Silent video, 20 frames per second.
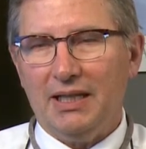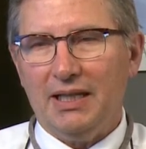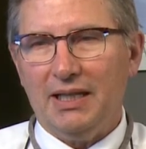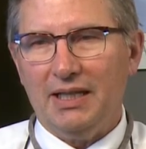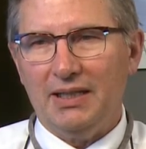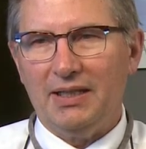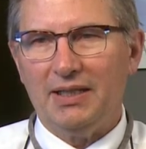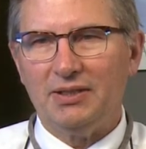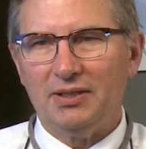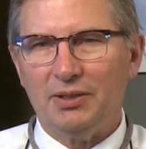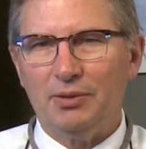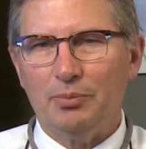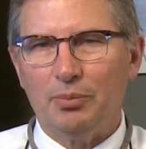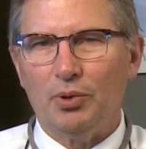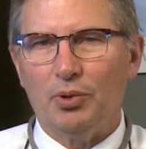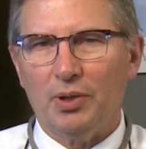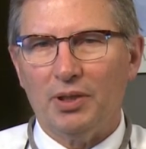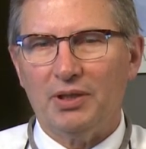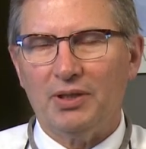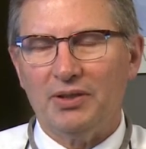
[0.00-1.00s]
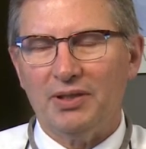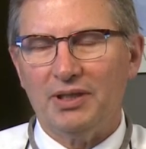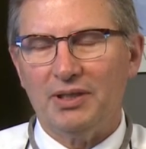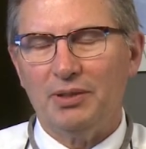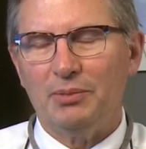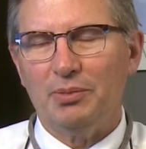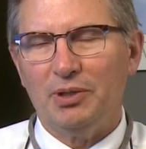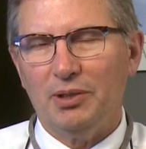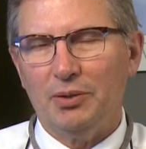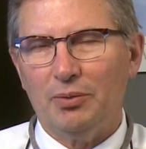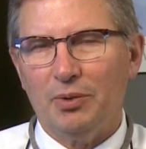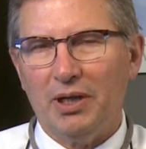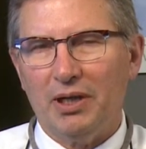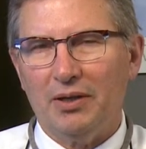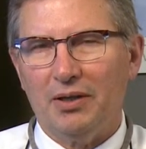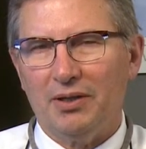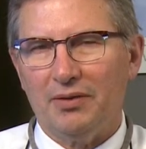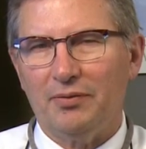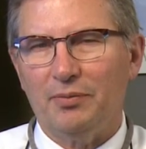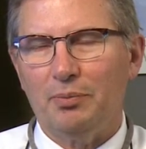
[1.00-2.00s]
And that's an important thing to be aware of